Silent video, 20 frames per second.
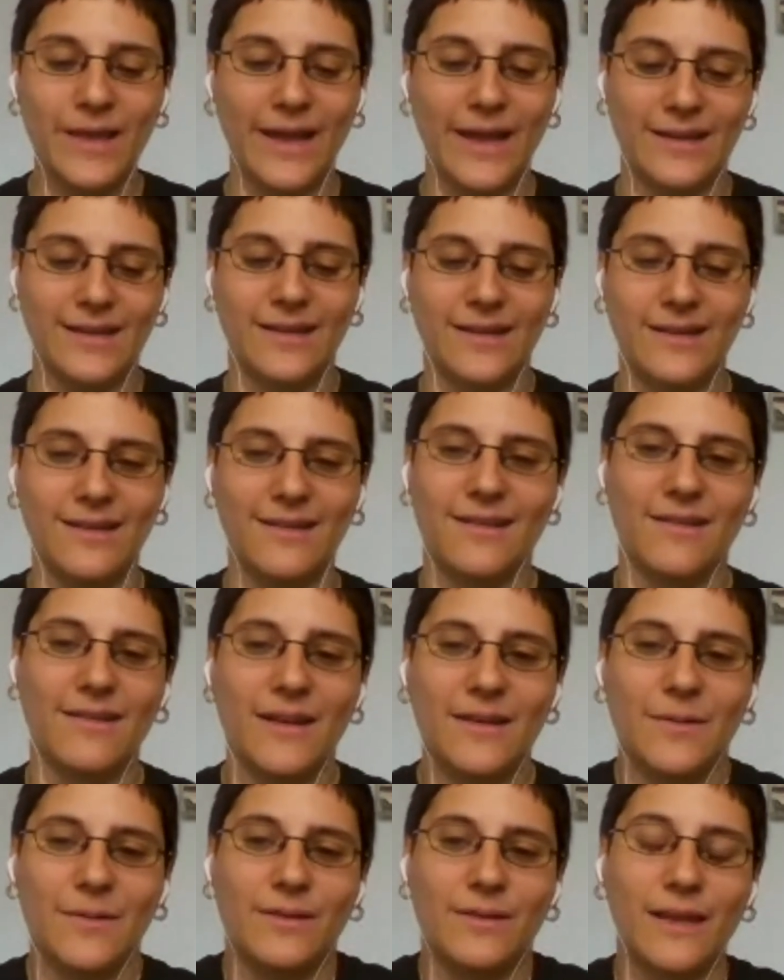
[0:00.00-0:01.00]
And so
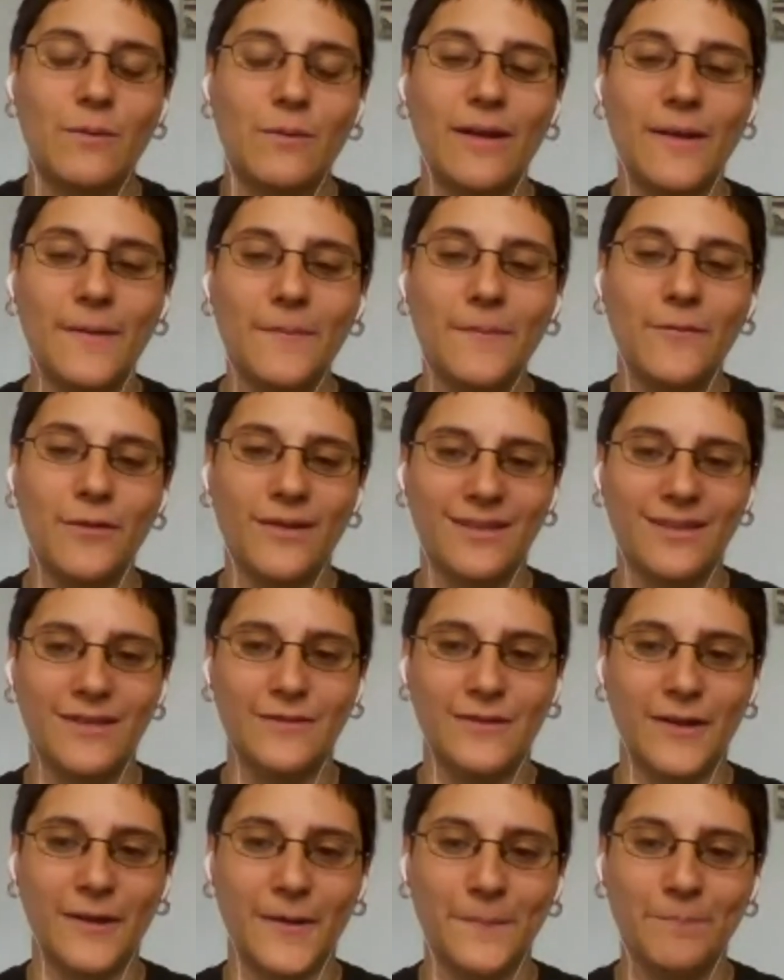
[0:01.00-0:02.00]
I was like, well, first
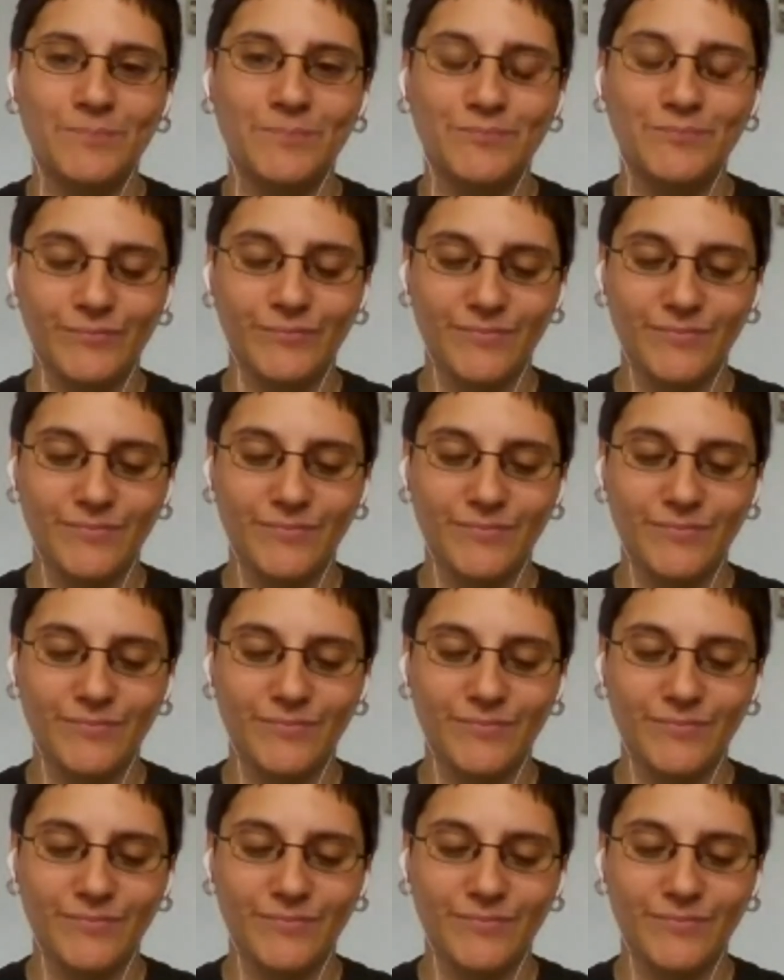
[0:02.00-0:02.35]
of all,